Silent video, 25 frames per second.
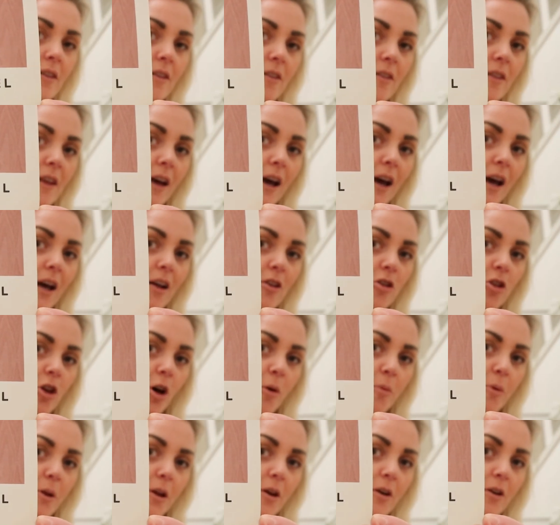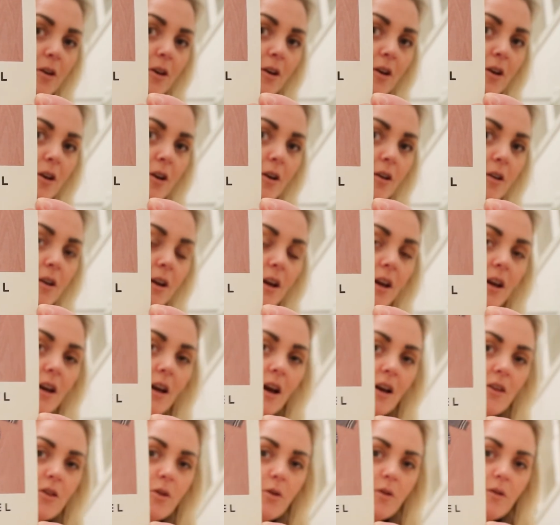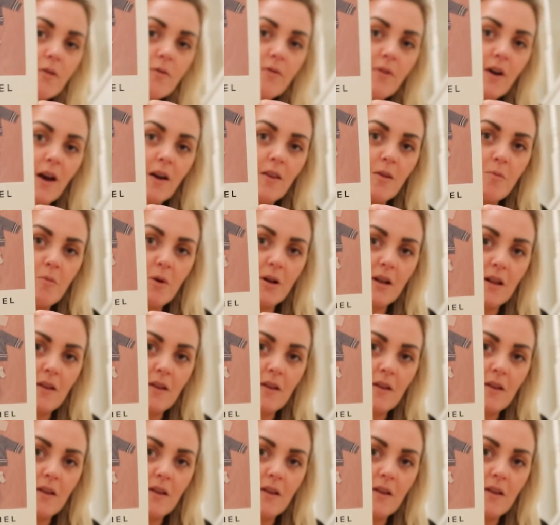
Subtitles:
their shop logo, and you can find them on